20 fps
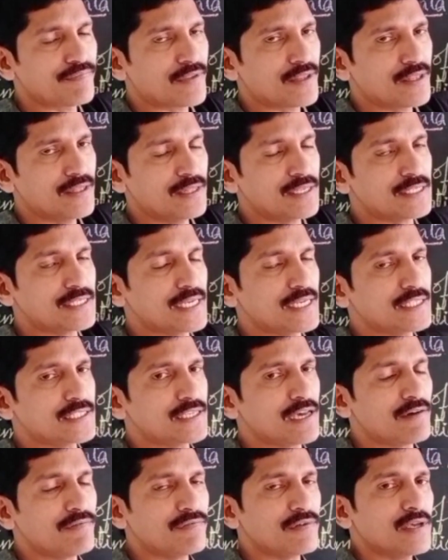In the sense
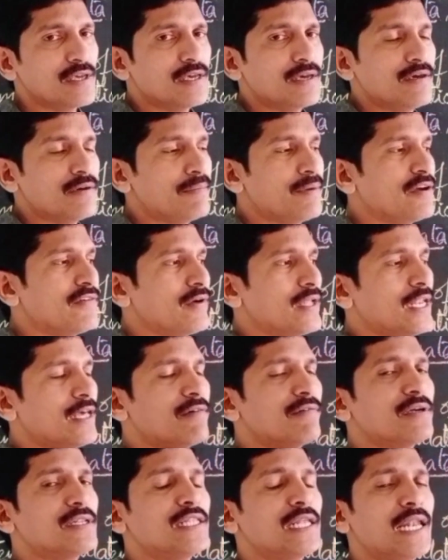of
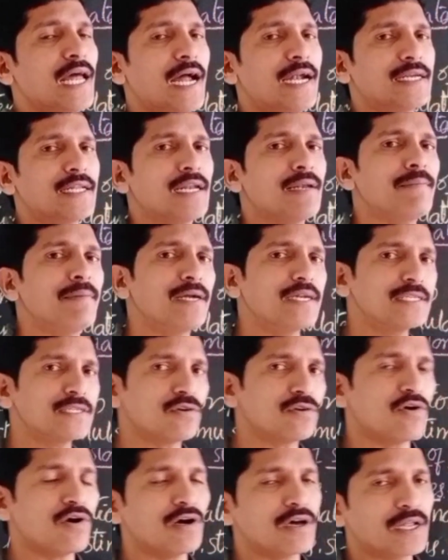whenever the lateral buds
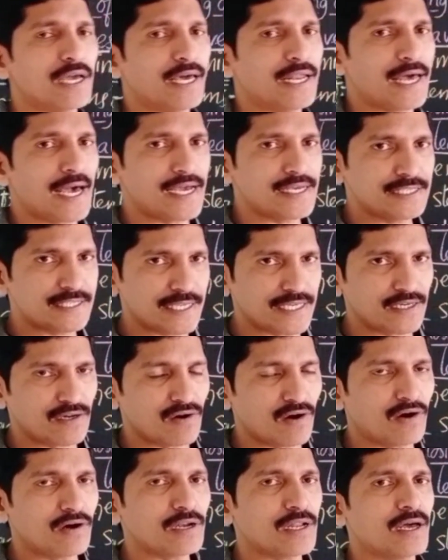are arising
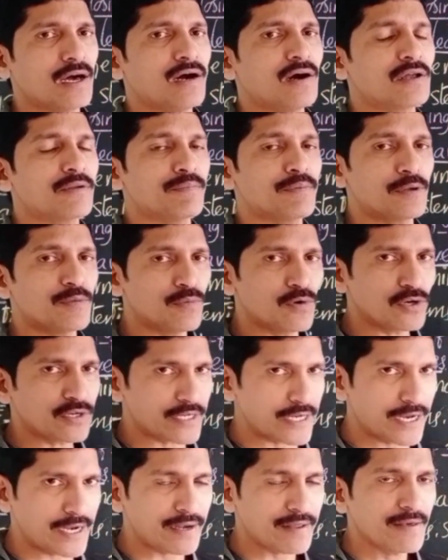or are
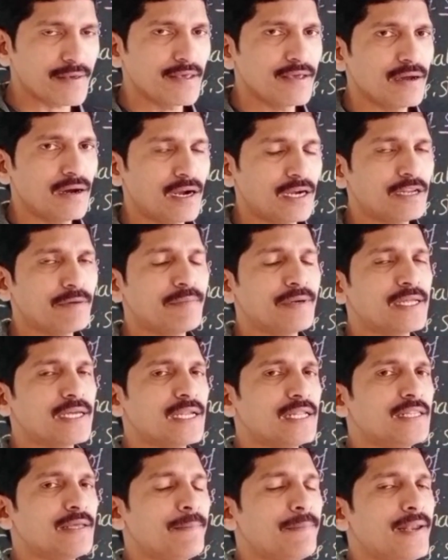promoted,
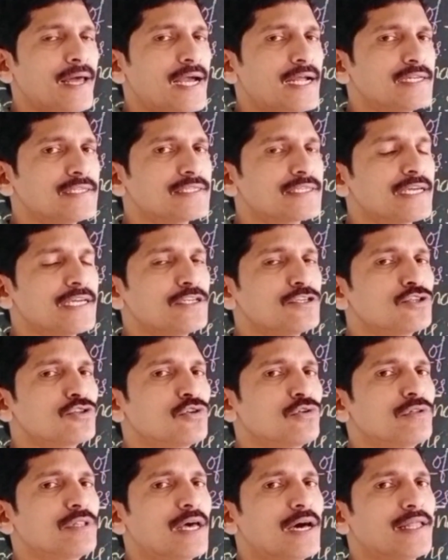automatically the plants can
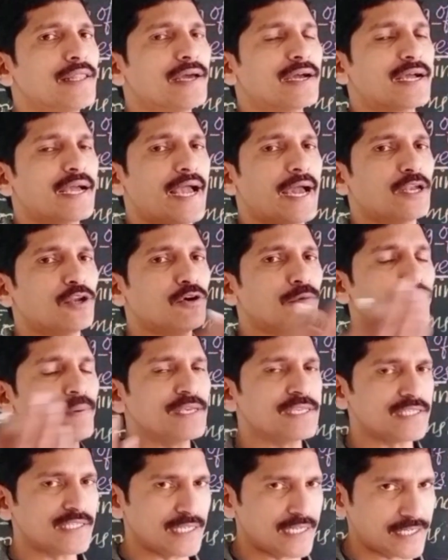show the
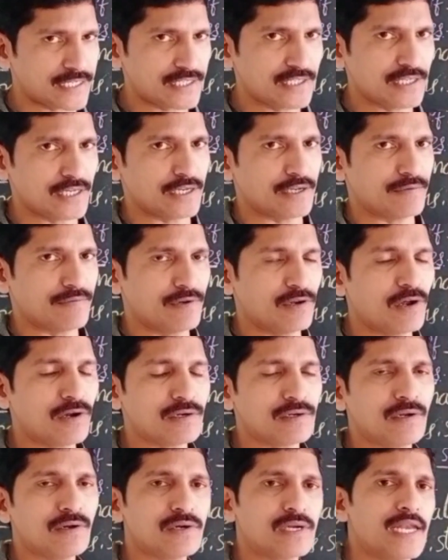canopy structure,
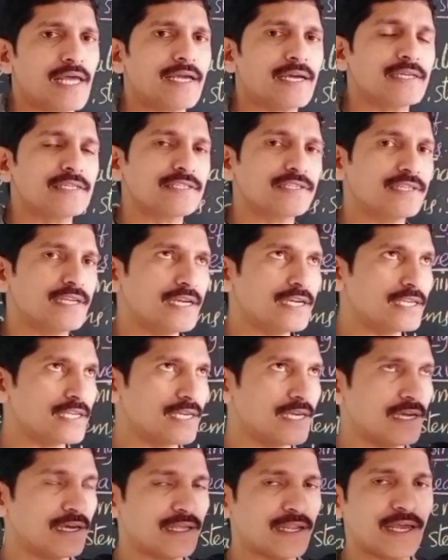not like a
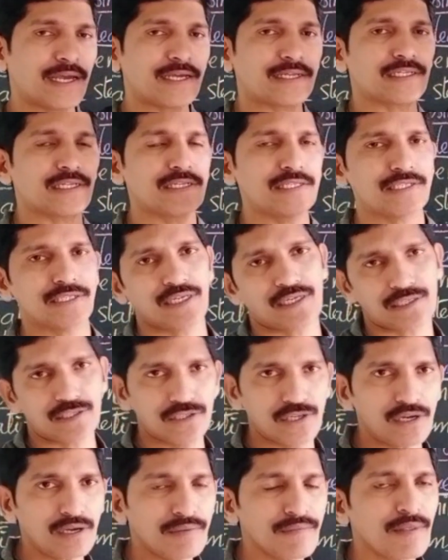straight erect in
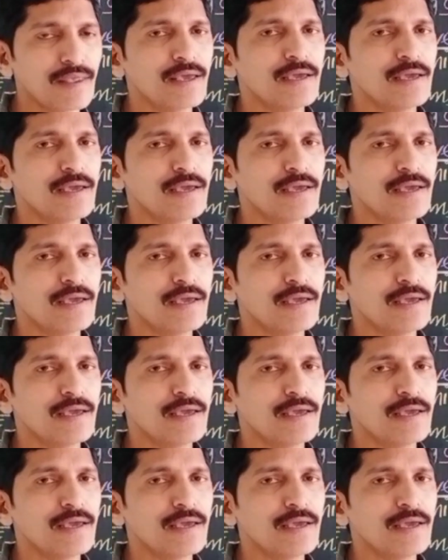structure.